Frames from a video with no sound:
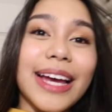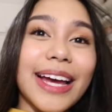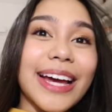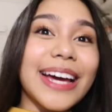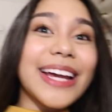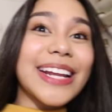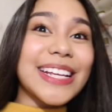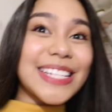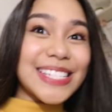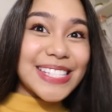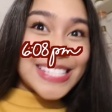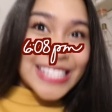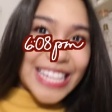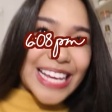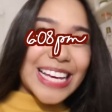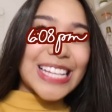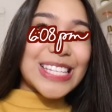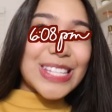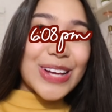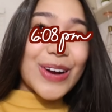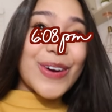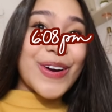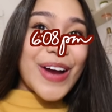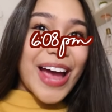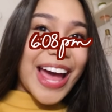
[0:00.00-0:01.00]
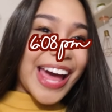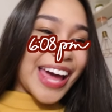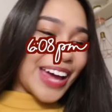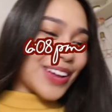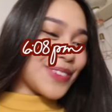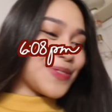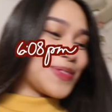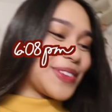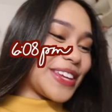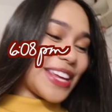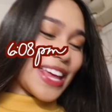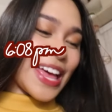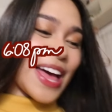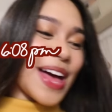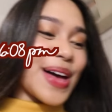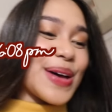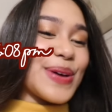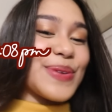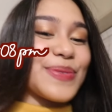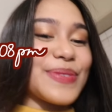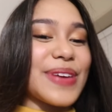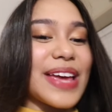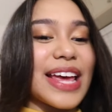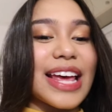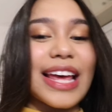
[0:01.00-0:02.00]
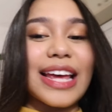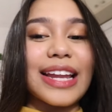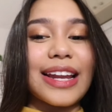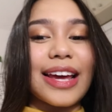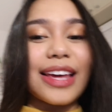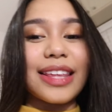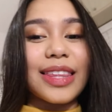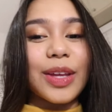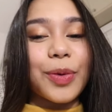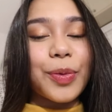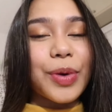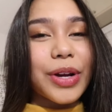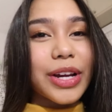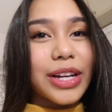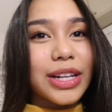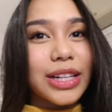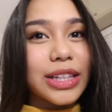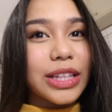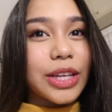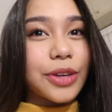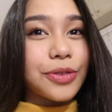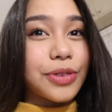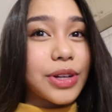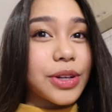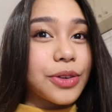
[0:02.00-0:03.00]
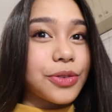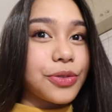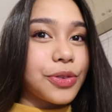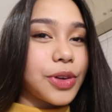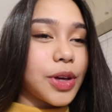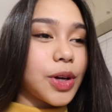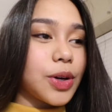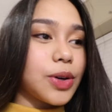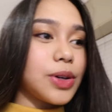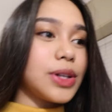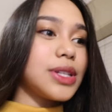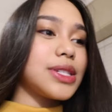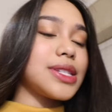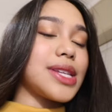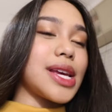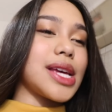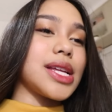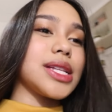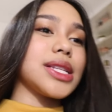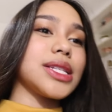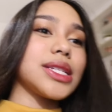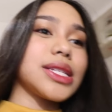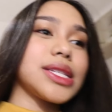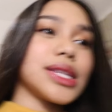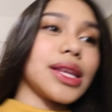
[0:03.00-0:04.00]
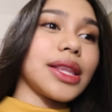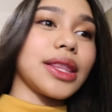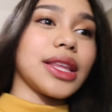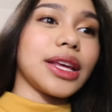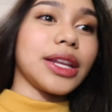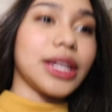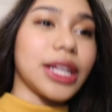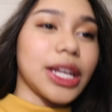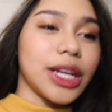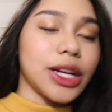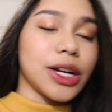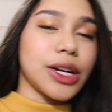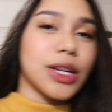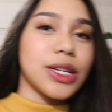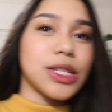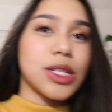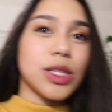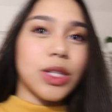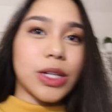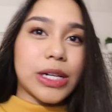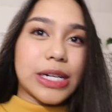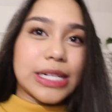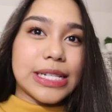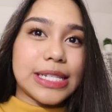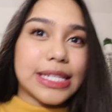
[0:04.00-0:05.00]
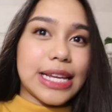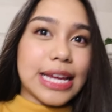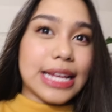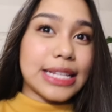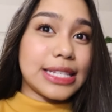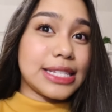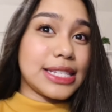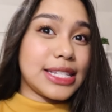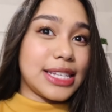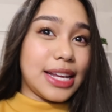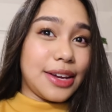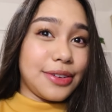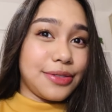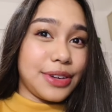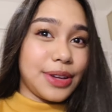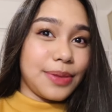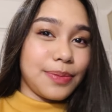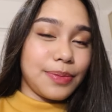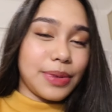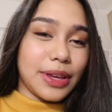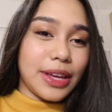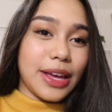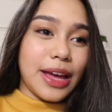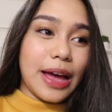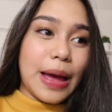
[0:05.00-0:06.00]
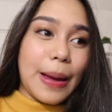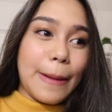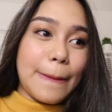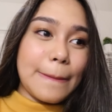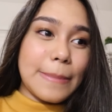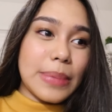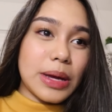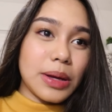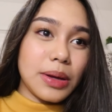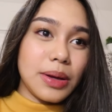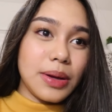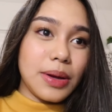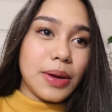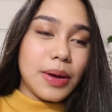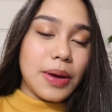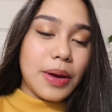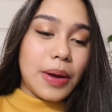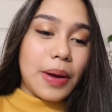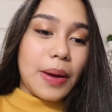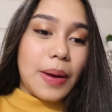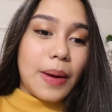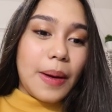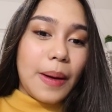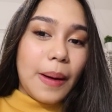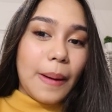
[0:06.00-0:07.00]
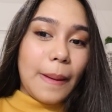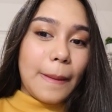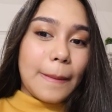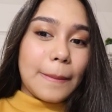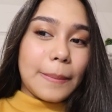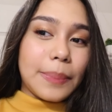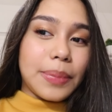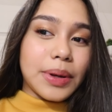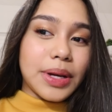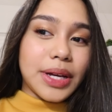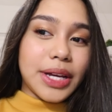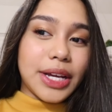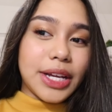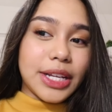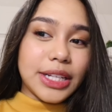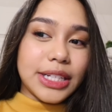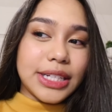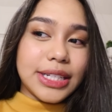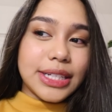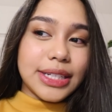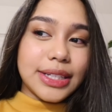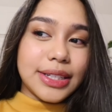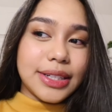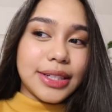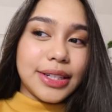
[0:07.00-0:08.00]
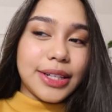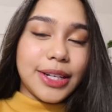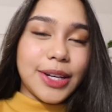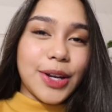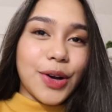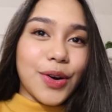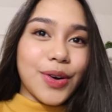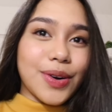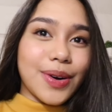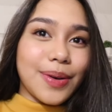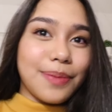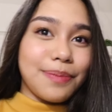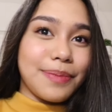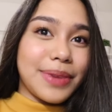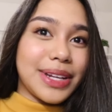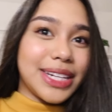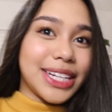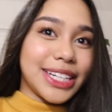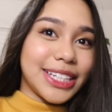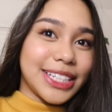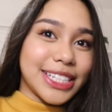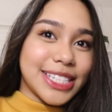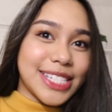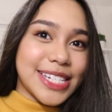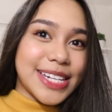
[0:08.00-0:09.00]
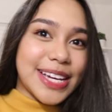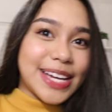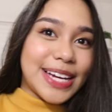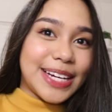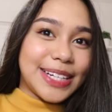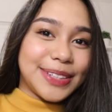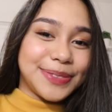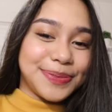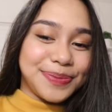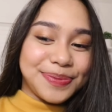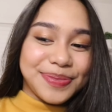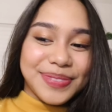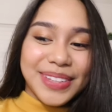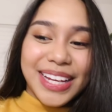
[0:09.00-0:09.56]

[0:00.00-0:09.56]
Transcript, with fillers: It is 6:08 p.m. and I think we're gonna leave in a few since the dinner starts at 7 p.m. But you know, Manila time.